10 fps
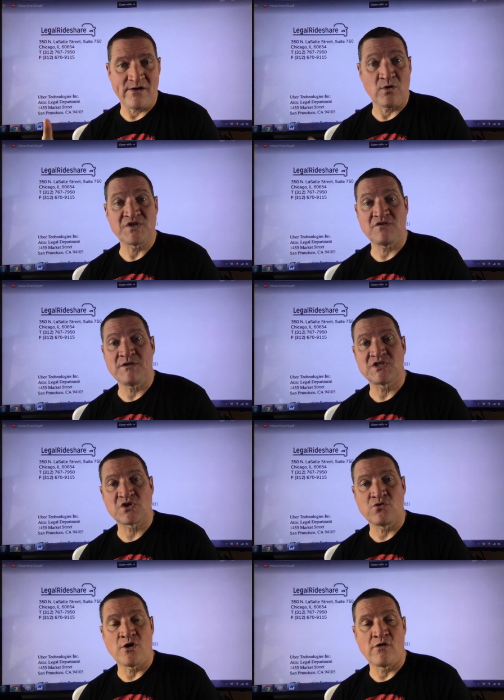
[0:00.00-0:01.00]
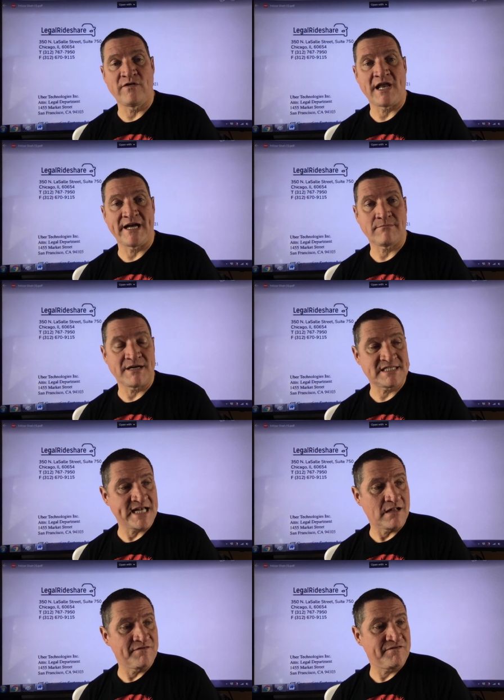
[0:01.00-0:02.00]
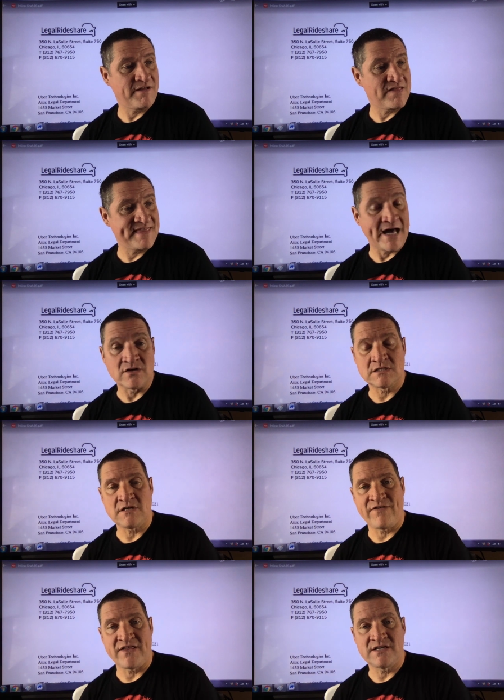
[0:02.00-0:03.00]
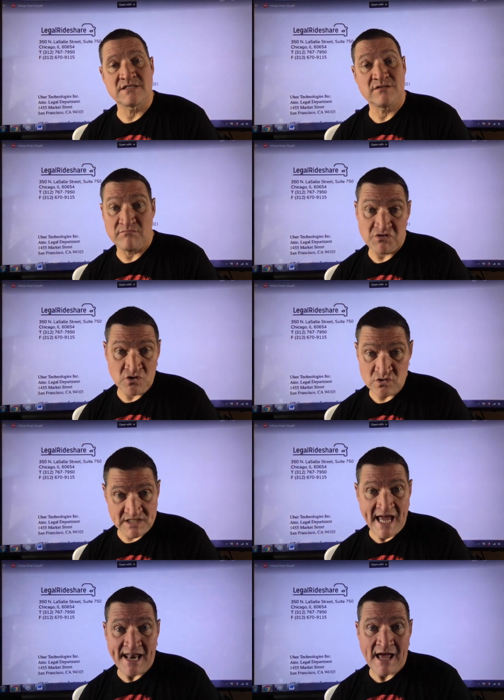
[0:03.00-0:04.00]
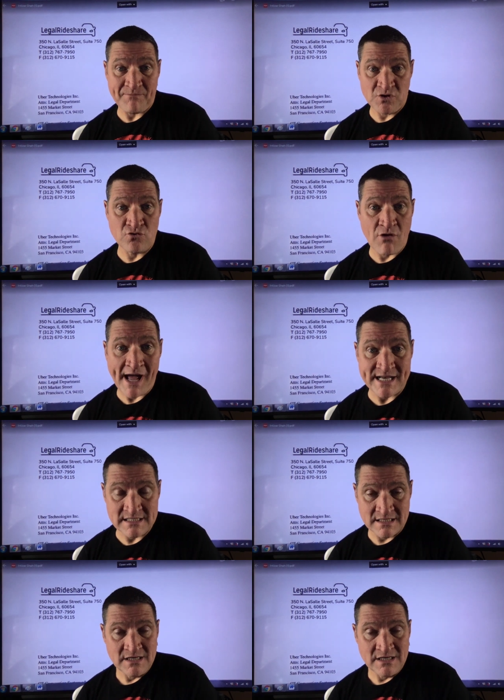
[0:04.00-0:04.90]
once you've been screwed over like myself and thousands of others, you stand up, you rise.